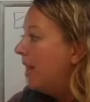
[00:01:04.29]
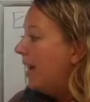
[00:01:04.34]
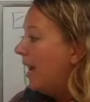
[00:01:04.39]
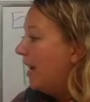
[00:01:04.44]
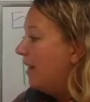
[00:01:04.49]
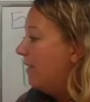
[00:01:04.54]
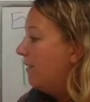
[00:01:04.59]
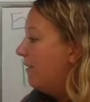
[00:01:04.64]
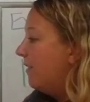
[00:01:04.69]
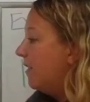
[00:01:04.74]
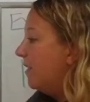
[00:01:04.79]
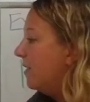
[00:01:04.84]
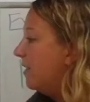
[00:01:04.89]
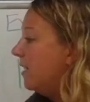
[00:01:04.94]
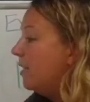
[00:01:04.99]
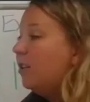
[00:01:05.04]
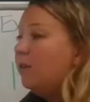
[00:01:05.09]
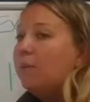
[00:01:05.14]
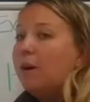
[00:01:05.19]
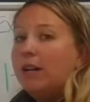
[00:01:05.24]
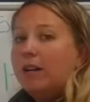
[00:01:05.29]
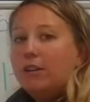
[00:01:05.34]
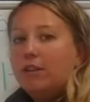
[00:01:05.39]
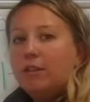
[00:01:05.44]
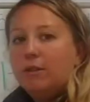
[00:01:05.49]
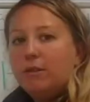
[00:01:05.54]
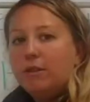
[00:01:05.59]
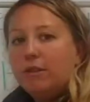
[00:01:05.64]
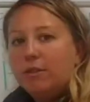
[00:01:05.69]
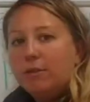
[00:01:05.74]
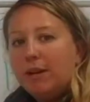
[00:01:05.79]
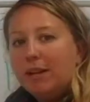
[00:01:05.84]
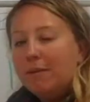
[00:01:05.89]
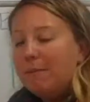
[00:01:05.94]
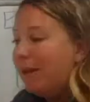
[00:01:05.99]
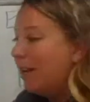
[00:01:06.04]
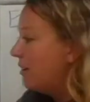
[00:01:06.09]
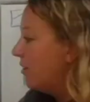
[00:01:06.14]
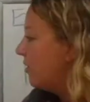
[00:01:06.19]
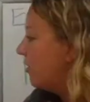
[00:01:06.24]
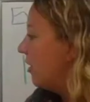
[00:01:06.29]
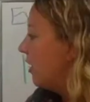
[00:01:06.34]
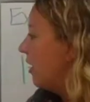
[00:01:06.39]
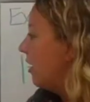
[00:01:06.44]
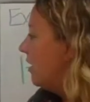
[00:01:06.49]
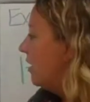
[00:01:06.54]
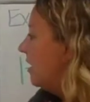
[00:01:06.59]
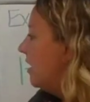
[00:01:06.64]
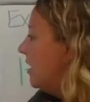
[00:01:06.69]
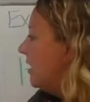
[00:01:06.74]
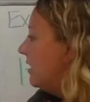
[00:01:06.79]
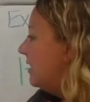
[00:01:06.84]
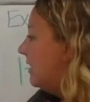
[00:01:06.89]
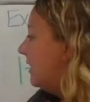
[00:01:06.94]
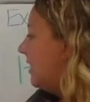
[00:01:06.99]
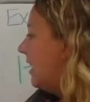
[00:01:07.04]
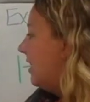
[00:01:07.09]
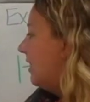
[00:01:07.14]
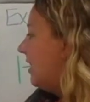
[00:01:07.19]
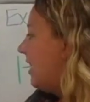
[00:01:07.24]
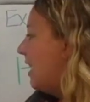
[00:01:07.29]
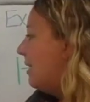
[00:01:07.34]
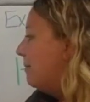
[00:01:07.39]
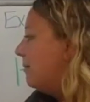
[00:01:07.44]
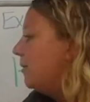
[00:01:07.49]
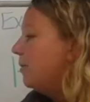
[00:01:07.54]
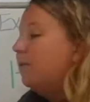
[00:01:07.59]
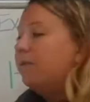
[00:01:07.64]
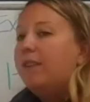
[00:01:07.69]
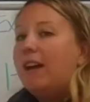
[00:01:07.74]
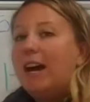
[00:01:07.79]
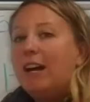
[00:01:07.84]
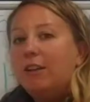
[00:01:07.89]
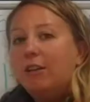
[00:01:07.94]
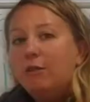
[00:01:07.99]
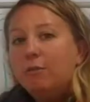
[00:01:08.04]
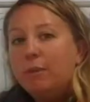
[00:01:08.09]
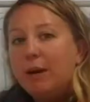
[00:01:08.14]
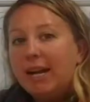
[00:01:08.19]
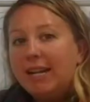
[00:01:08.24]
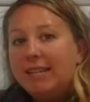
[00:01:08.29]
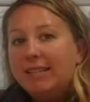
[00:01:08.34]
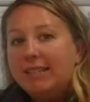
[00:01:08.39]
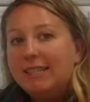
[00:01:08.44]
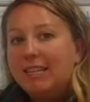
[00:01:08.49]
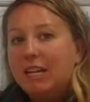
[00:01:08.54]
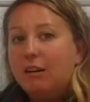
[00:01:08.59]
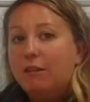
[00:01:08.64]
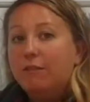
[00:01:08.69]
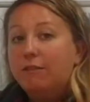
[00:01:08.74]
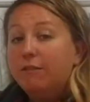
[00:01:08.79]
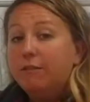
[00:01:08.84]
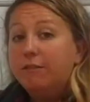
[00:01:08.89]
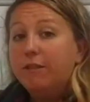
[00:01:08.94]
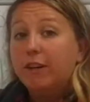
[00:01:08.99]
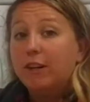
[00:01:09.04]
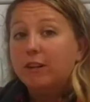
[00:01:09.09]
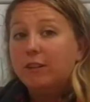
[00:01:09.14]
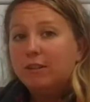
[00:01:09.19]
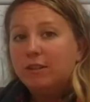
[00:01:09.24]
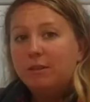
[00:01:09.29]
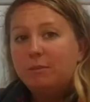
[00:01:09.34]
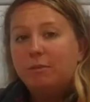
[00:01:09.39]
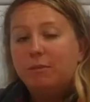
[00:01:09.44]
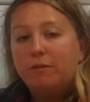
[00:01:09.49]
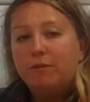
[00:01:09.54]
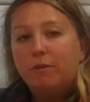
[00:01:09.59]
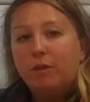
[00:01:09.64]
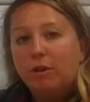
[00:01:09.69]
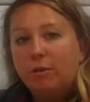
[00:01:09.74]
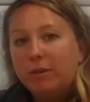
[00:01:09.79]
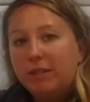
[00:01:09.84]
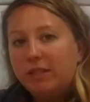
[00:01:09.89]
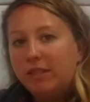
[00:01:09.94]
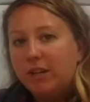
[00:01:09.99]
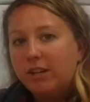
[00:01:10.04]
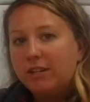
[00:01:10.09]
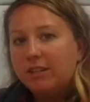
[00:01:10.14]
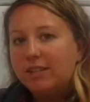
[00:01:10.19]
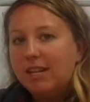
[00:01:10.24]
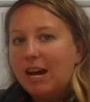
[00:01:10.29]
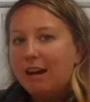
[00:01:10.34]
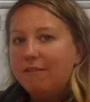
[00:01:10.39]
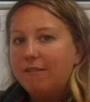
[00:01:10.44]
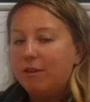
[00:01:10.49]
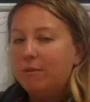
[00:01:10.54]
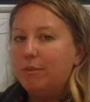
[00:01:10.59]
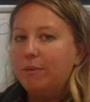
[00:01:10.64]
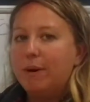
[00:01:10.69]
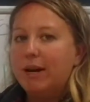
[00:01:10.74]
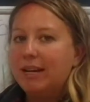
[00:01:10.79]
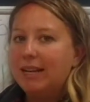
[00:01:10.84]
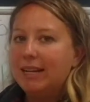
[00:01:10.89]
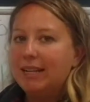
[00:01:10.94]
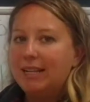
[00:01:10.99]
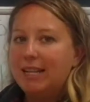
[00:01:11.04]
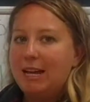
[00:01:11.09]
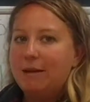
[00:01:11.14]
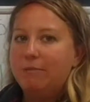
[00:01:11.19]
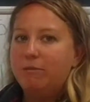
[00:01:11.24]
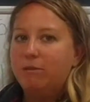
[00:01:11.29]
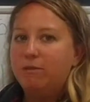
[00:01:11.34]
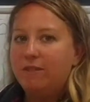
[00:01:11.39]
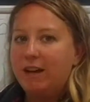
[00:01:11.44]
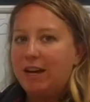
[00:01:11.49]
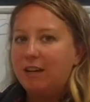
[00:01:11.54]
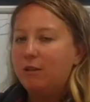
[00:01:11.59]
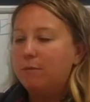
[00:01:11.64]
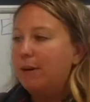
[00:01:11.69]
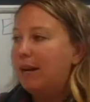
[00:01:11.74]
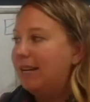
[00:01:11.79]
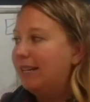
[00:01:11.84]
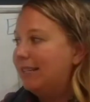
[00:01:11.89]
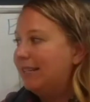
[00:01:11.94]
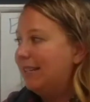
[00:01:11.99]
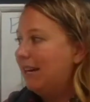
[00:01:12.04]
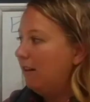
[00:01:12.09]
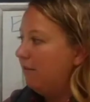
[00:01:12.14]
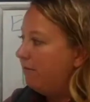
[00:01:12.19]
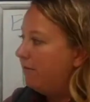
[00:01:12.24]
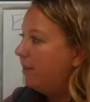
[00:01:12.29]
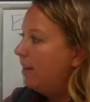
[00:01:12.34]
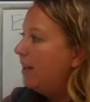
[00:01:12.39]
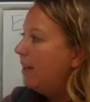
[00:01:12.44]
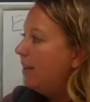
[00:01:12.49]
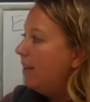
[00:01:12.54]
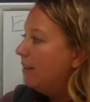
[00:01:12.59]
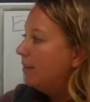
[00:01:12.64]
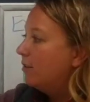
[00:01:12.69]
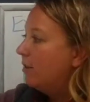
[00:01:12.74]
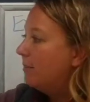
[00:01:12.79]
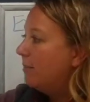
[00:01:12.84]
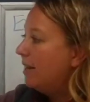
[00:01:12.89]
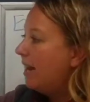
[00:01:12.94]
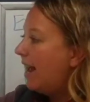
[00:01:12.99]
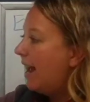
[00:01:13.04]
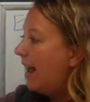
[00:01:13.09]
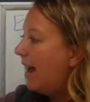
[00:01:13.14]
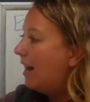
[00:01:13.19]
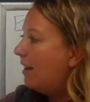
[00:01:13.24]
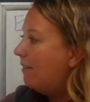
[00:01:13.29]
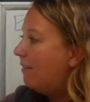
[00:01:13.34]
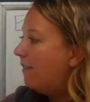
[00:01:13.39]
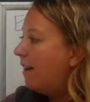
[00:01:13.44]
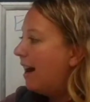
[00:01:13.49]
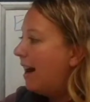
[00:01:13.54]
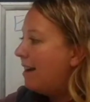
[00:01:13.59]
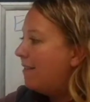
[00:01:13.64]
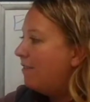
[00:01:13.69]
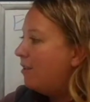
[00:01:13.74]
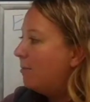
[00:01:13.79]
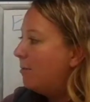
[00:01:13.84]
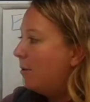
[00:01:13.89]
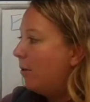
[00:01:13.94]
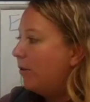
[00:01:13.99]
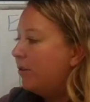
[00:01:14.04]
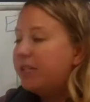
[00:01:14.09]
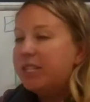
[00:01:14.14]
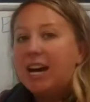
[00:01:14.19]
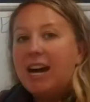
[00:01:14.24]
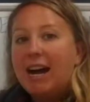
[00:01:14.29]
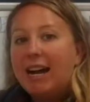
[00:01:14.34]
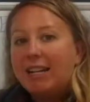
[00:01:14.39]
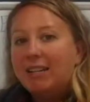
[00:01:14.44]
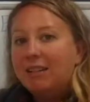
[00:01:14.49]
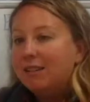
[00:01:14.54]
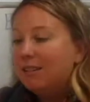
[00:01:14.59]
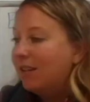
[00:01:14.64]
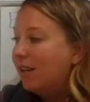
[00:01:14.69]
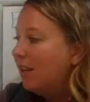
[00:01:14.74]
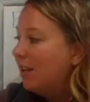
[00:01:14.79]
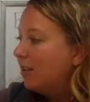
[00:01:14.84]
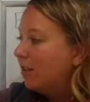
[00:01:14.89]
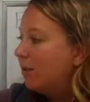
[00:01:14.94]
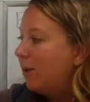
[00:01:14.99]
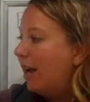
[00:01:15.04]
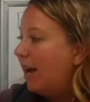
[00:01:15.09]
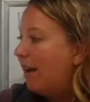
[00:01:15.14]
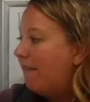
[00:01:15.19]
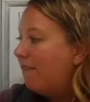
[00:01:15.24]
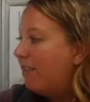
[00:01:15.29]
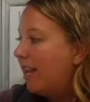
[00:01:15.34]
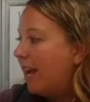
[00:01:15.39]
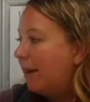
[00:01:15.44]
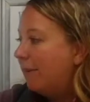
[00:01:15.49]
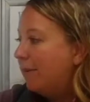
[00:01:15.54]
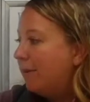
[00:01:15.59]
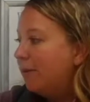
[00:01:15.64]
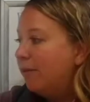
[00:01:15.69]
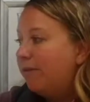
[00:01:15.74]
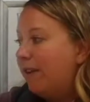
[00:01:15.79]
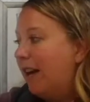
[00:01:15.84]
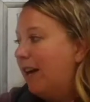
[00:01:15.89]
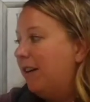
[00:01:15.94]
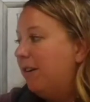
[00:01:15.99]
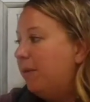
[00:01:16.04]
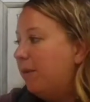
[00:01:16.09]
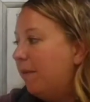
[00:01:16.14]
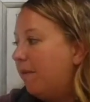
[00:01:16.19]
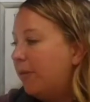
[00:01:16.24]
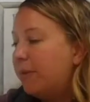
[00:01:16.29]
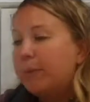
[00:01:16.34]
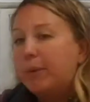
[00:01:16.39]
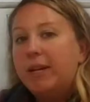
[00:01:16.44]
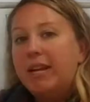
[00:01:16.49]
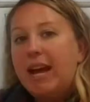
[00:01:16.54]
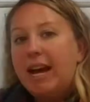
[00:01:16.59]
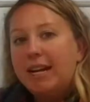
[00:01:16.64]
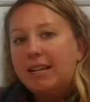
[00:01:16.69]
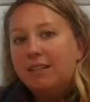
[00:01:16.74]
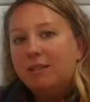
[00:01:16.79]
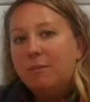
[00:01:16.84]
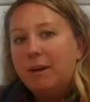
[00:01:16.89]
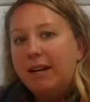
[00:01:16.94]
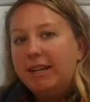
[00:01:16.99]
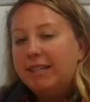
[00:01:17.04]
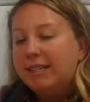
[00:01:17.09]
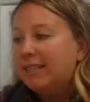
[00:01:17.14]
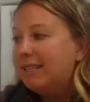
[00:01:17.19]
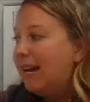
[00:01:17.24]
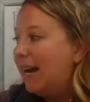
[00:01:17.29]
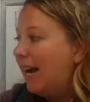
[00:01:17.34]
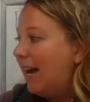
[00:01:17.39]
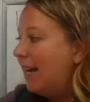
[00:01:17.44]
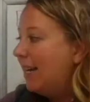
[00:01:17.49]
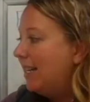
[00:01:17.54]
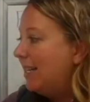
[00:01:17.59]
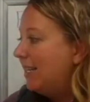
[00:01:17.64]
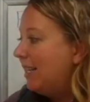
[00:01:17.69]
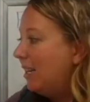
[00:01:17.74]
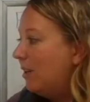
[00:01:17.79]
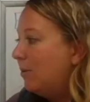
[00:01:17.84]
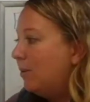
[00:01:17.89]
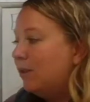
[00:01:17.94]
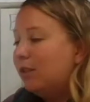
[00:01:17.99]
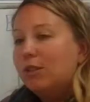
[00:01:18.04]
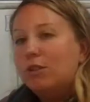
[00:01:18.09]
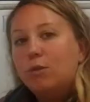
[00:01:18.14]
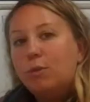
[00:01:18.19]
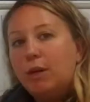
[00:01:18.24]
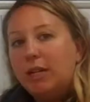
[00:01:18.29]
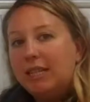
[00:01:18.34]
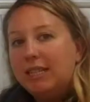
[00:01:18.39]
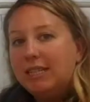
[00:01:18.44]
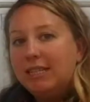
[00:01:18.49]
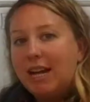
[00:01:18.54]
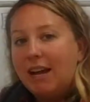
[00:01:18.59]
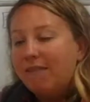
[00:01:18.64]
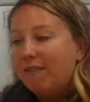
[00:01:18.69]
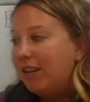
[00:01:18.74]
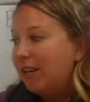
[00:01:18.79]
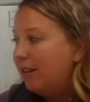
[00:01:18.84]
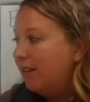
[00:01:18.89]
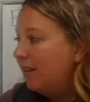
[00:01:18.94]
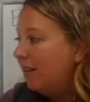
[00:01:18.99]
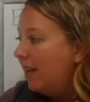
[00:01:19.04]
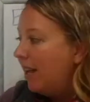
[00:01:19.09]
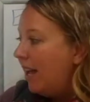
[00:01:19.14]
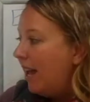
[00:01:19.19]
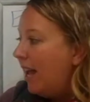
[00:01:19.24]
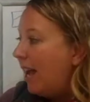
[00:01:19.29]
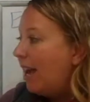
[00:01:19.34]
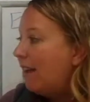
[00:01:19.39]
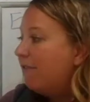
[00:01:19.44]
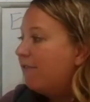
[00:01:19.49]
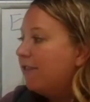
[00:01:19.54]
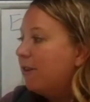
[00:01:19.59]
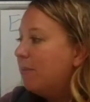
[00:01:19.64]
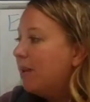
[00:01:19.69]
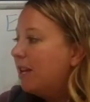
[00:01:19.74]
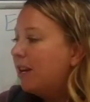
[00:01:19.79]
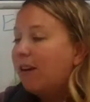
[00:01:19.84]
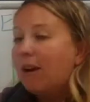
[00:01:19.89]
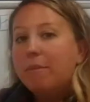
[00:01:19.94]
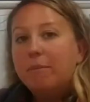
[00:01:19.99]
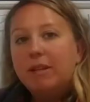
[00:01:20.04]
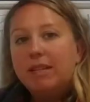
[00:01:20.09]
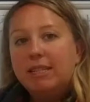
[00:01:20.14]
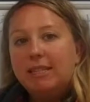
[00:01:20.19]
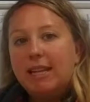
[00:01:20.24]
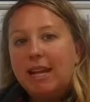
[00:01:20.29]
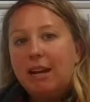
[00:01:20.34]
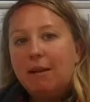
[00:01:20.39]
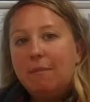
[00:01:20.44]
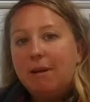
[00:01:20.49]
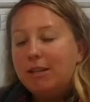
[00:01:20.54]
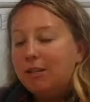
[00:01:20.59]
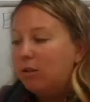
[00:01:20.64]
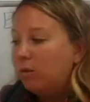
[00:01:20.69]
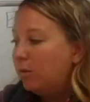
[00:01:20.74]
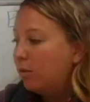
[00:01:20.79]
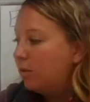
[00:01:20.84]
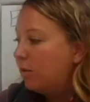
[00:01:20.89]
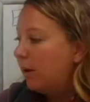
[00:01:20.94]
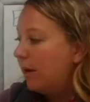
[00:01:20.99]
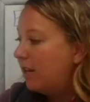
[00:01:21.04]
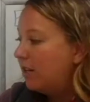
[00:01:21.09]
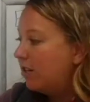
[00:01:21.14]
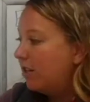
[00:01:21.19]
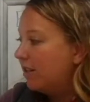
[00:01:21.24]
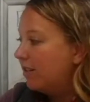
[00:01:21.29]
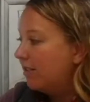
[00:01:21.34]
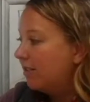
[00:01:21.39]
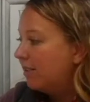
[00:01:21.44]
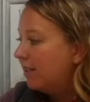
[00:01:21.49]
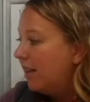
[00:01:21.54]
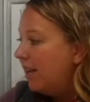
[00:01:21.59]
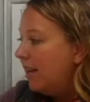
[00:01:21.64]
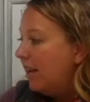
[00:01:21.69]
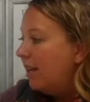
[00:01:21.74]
And the first thing you want to do is you want to make sure to get the absolute value by itself first. Before we start solving, we want to get the absolute value by itself. So I'm going to add 5 to both sides. So I have the absolute value of 3x minus 9 is equal to 27. And from here, I'm going to set up my two equations.